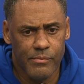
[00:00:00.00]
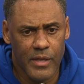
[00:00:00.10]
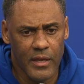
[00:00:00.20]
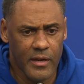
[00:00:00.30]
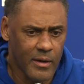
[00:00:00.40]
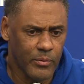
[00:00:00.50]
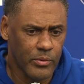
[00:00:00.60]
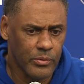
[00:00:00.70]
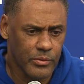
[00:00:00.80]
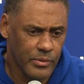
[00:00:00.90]
he
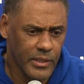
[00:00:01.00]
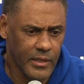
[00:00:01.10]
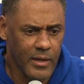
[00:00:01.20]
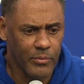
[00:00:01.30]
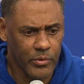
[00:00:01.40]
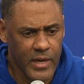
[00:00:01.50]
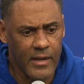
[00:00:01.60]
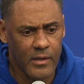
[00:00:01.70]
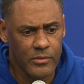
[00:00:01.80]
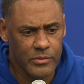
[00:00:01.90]
doubled
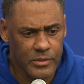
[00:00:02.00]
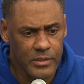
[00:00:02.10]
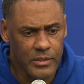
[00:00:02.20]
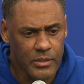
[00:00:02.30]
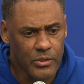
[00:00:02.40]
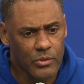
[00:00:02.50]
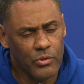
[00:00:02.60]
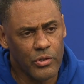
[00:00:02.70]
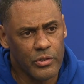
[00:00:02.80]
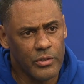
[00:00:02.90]
down
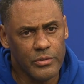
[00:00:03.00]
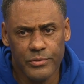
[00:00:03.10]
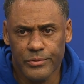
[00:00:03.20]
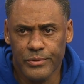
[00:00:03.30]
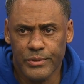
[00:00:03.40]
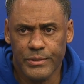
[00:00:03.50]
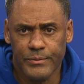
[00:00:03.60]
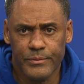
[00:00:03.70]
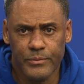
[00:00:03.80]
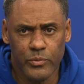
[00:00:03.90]
on
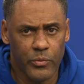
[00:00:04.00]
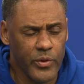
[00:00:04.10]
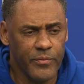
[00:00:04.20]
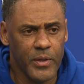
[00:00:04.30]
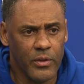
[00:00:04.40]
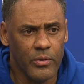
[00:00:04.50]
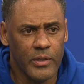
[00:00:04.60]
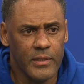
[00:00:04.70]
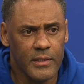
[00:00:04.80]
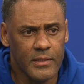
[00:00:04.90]
what we've been
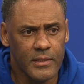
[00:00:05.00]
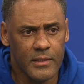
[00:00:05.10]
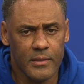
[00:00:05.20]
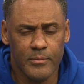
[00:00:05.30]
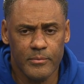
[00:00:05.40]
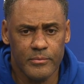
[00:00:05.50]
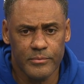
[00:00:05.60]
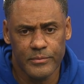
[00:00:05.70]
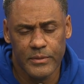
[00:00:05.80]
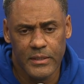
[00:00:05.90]
doing.
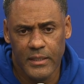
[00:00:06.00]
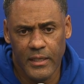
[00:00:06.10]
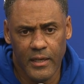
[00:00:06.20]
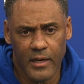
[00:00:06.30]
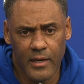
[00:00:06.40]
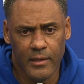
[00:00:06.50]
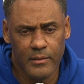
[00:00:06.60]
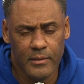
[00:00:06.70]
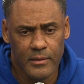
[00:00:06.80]
He and I